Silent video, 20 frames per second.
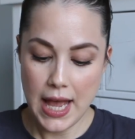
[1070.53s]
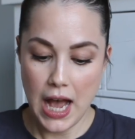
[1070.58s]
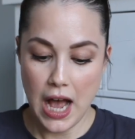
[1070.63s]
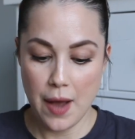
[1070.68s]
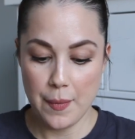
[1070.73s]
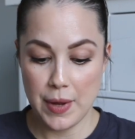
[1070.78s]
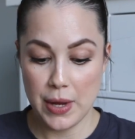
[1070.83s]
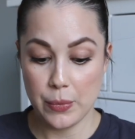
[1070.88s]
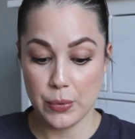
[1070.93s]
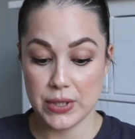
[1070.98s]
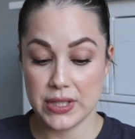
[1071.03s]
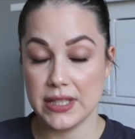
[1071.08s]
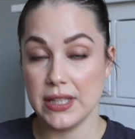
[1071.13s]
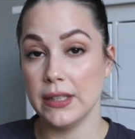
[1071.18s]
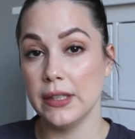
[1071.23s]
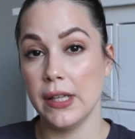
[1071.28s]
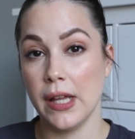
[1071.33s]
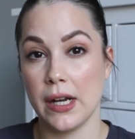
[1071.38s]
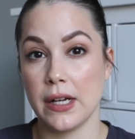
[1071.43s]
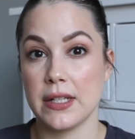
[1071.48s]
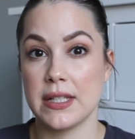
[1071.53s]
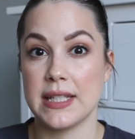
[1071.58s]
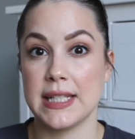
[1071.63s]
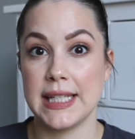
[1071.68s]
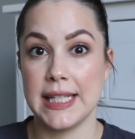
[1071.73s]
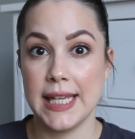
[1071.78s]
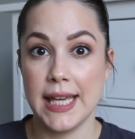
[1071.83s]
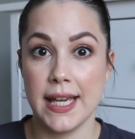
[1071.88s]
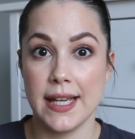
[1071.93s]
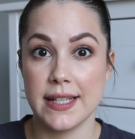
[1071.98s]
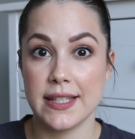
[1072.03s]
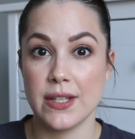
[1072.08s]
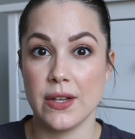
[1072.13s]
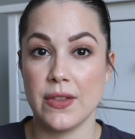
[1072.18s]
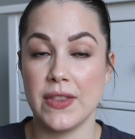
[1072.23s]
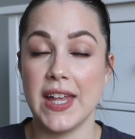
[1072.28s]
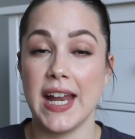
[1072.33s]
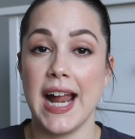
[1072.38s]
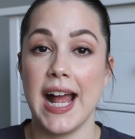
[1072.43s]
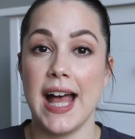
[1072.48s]
It was the Luxe kit
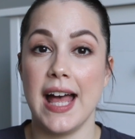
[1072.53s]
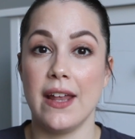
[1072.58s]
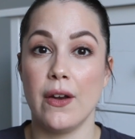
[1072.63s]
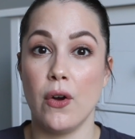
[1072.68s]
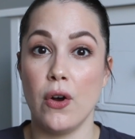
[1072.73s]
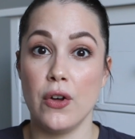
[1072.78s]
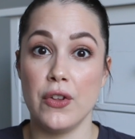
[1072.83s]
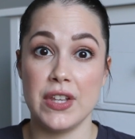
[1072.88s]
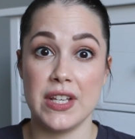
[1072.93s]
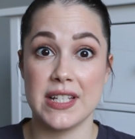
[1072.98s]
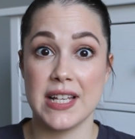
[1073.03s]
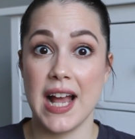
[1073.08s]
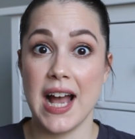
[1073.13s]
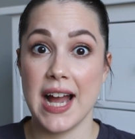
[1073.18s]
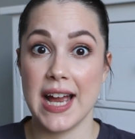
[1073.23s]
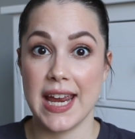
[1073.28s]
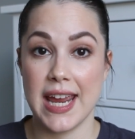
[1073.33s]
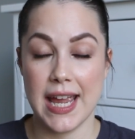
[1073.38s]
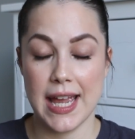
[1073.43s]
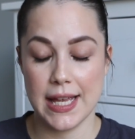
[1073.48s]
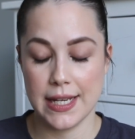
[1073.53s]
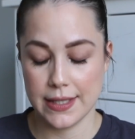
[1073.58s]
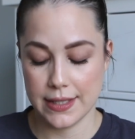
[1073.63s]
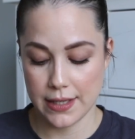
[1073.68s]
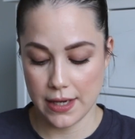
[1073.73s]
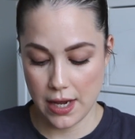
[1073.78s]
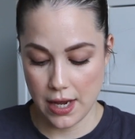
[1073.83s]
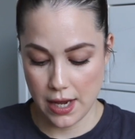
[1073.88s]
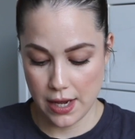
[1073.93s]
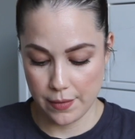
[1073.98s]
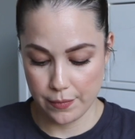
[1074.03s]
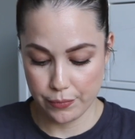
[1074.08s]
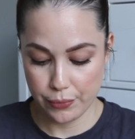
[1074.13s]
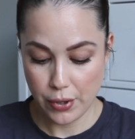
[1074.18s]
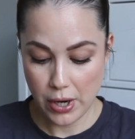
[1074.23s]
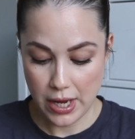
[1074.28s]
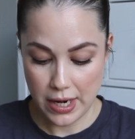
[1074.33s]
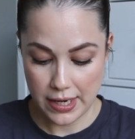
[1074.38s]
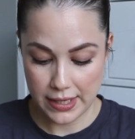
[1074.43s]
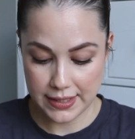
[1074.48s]
that had all these high-end
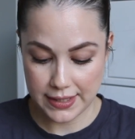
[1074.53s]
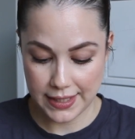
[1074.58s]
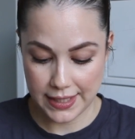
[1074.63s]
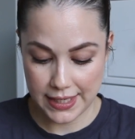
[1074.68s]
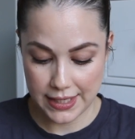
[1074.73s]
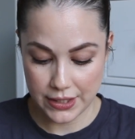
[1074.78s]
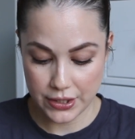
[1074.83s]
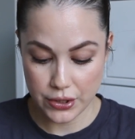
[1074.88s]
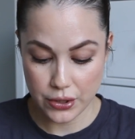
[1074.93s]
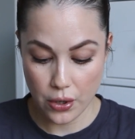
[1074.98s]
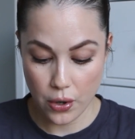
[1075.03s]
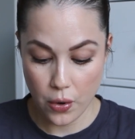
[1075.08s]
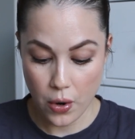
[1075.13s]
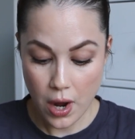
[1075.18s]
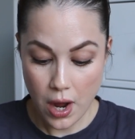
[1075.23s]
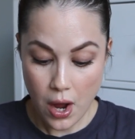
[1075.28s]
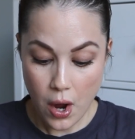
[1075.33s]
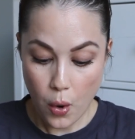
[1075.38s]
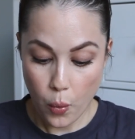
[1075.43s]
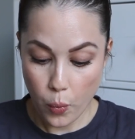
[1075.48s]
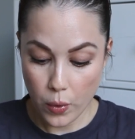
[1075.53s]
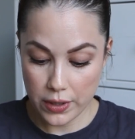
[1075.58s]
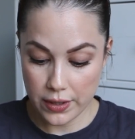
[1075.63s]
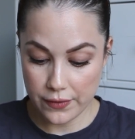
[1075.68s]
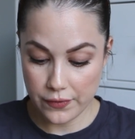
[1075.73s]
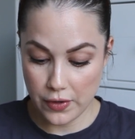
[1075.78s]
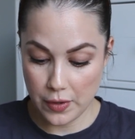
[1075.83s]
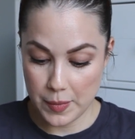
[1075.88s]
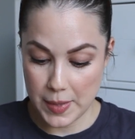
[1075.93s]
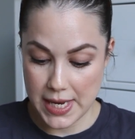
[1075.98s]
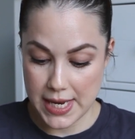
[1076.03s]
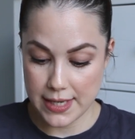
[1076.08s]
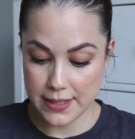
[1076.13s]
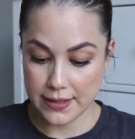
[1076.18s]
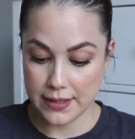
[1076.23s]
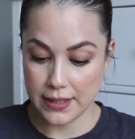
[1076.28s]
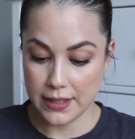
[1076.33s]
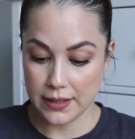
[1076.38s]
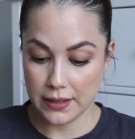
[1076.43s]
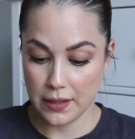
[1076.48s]
products in it. So one of them
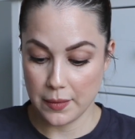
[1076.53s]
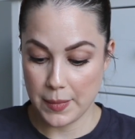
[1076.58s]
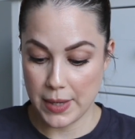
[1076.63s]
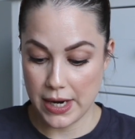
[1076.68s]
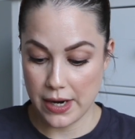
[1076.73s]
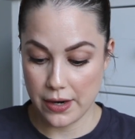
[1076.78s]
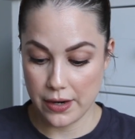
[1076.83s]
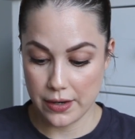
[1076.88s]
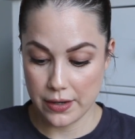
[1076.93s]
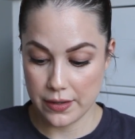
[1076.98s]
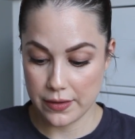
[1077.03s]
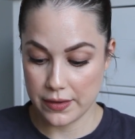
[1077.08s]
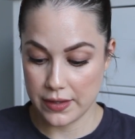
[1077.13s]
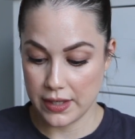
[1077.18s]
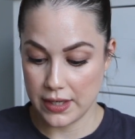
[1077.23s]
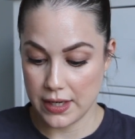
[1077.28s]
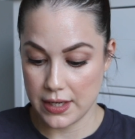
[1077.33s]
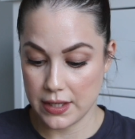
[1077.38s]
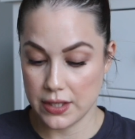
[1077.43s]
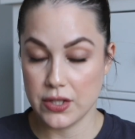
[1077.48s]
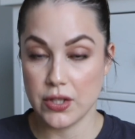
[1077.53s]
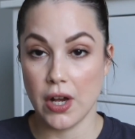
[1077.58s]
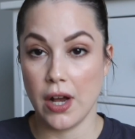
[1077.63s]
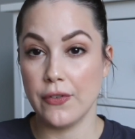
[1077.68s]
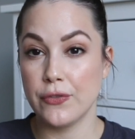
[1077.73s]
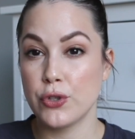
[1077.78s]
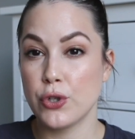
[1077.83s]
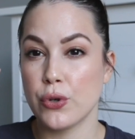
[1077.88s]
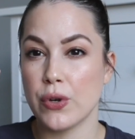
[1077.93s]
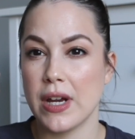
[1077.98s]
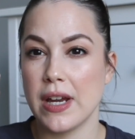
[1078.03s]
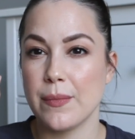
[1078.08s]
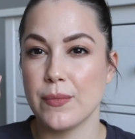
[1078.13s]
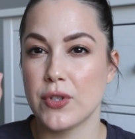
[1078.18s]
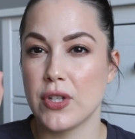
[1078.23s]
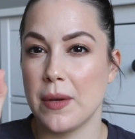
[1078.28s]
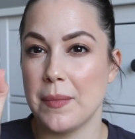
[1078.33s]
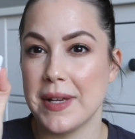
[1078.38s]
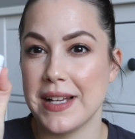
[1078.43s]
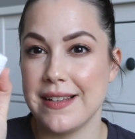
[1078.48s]
is the La Mer, the soft cream.
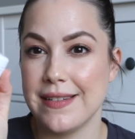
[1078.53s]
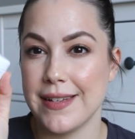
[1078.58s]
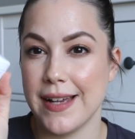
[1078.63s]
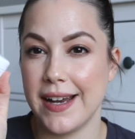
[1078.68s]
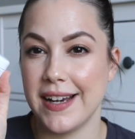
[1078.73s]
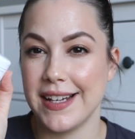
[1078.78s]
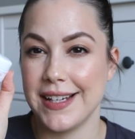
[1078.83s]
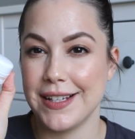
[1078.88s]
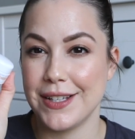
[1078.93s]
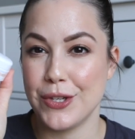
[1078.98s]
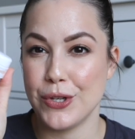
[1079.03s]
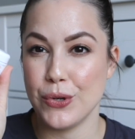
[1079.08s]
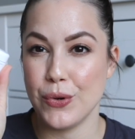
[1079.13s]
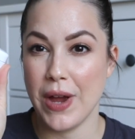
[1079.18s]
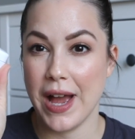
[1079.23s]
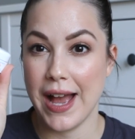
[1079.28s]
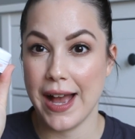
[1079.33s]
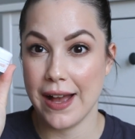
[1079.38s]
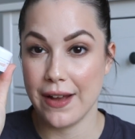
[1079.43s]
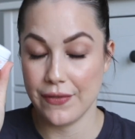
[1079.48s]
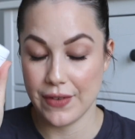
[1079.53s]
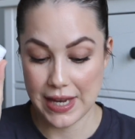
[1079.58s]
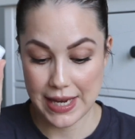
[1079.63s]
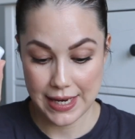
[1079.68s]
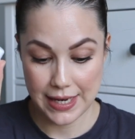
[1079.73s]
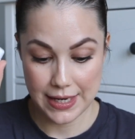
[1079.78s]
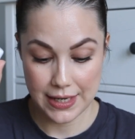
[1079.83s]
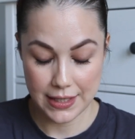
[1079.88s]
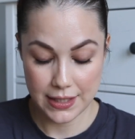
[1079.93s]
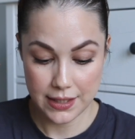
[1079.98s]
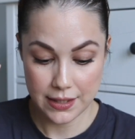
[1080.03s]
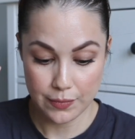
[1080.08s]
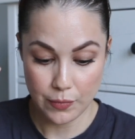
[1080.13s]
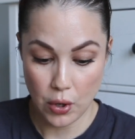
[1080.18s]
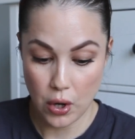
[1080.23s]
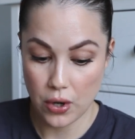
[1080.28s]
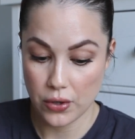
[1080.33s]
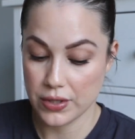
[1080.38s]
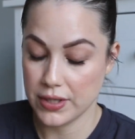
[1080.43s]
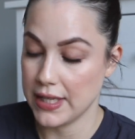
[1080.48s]
So I'm excited to have a
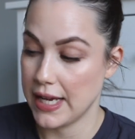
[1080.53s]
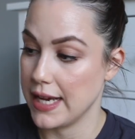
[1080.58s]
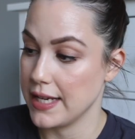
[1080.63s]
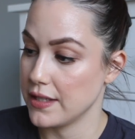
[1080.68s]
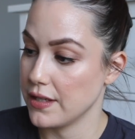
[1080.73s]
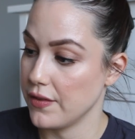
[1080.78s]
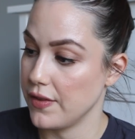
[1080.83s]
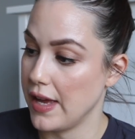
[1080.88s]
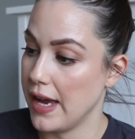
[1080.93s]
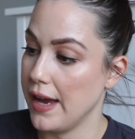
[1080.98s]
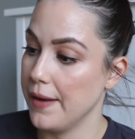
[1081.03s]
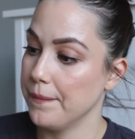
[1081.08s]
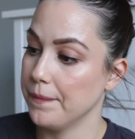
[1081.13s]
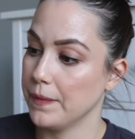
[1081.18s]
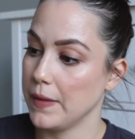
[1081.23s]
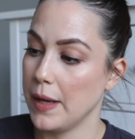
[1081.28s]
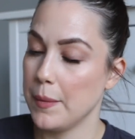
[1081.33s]
small size of that.